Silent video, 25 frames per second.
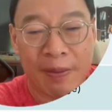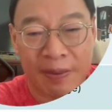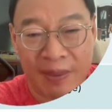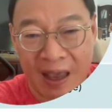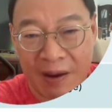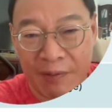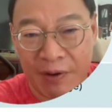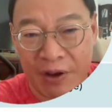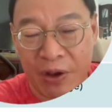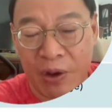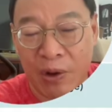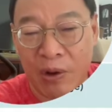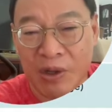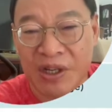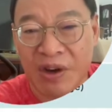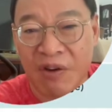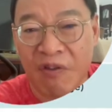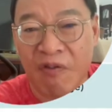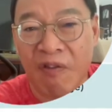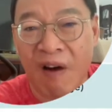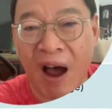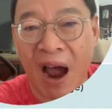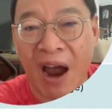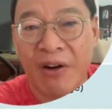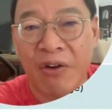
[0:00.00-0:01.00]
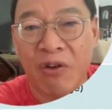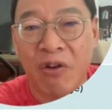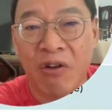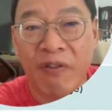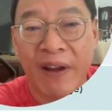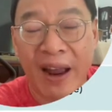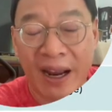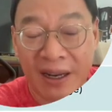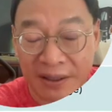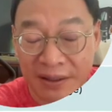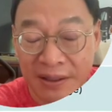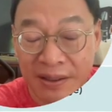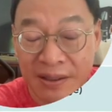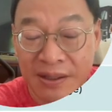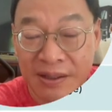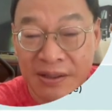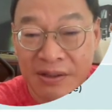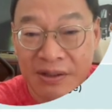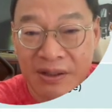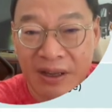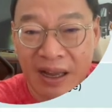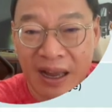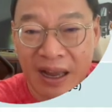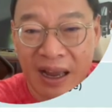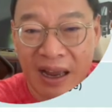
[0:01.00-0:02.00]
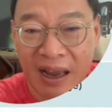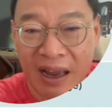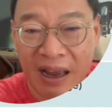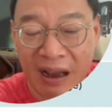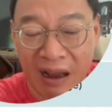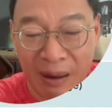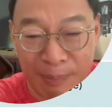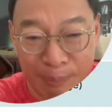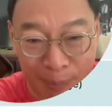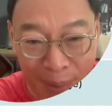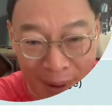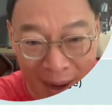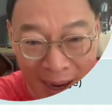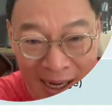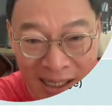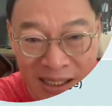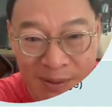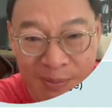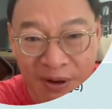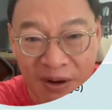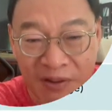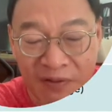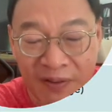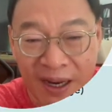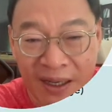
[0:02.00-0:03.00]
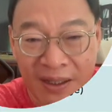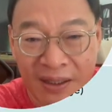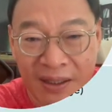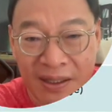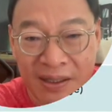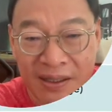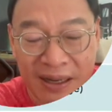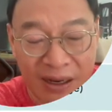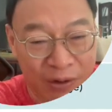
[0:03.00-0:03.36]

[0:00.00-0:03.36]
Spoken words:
they were using viral vectors, plasmid vectors.